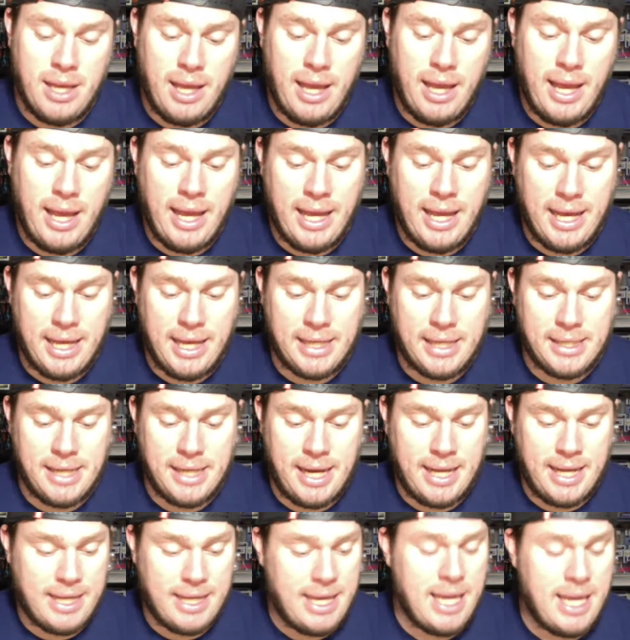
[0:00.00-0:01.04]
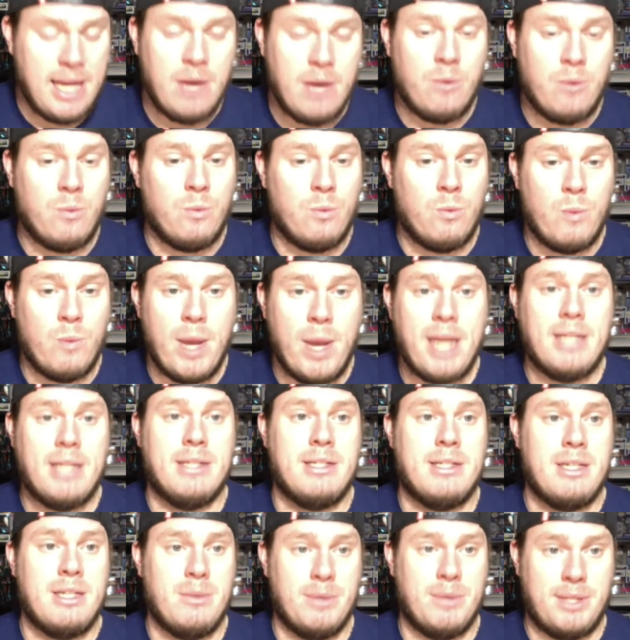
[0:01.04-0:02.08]
and I can't wait to
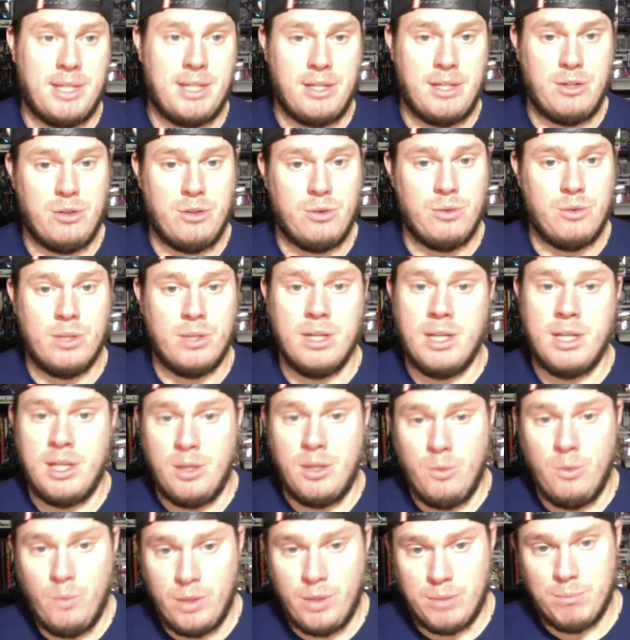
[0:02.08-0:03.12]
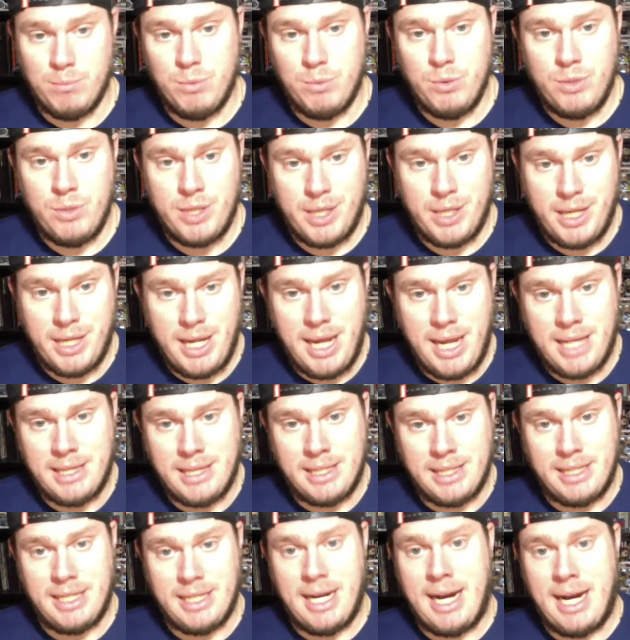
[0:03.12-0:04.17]
see what they do with Moon Knight and
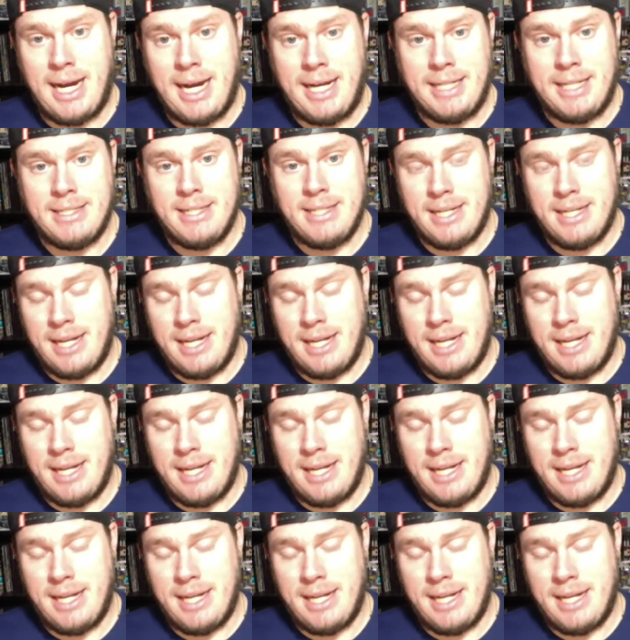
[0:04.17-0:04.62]
the gods.